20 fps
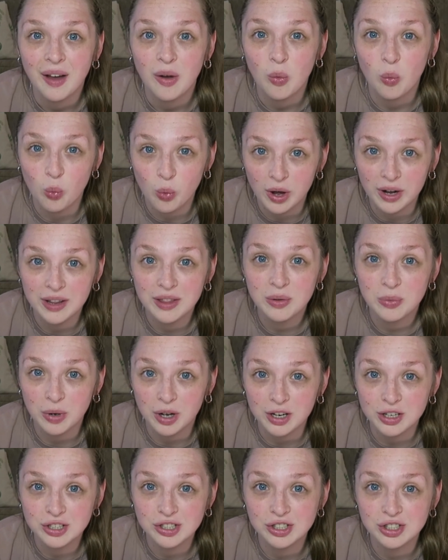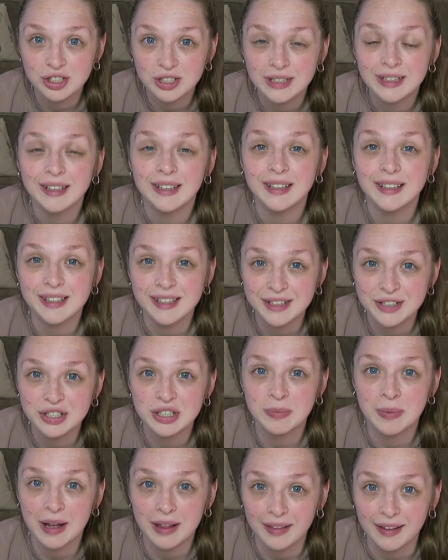One of the worst
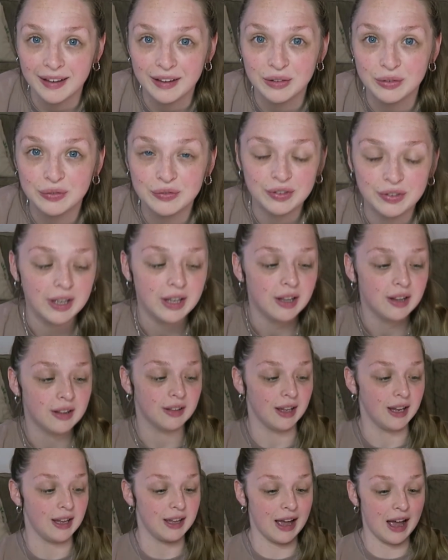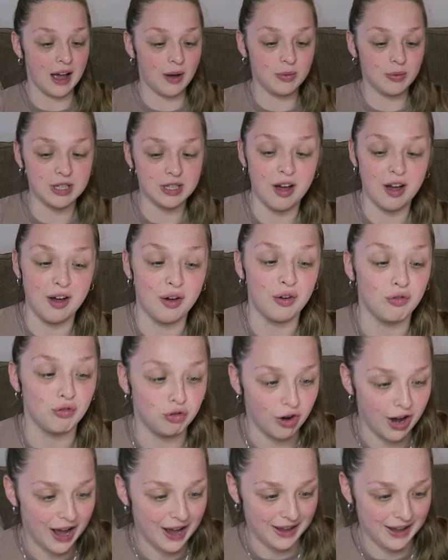years of my life. Like, I was a
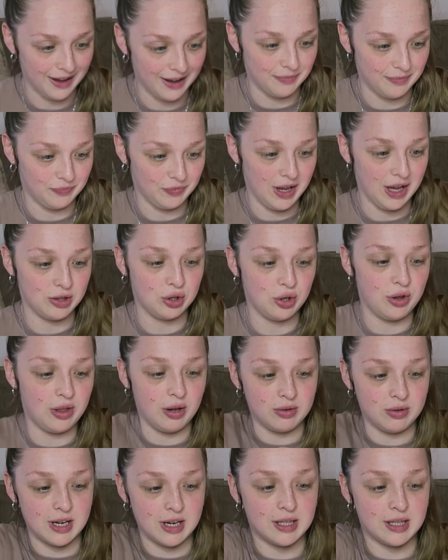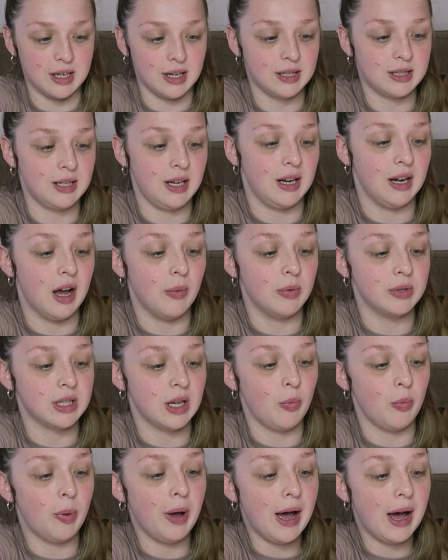riot in 2016. I was
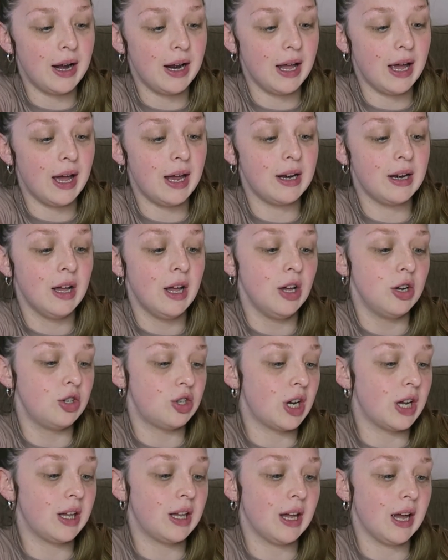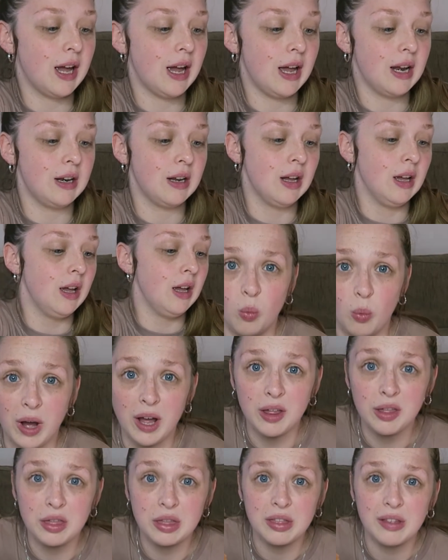out partying, drinking
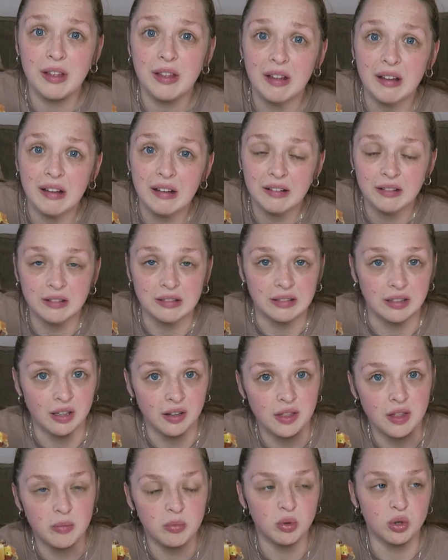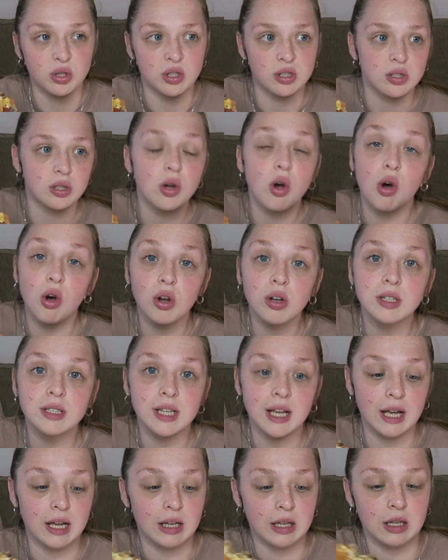with the most
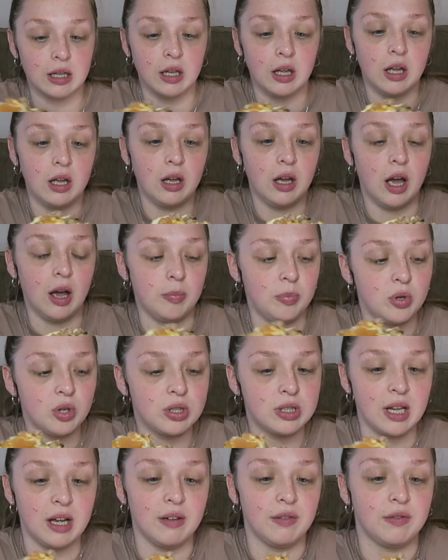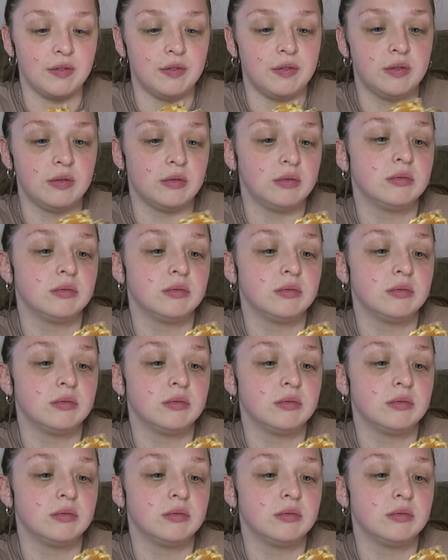toxic, abusive,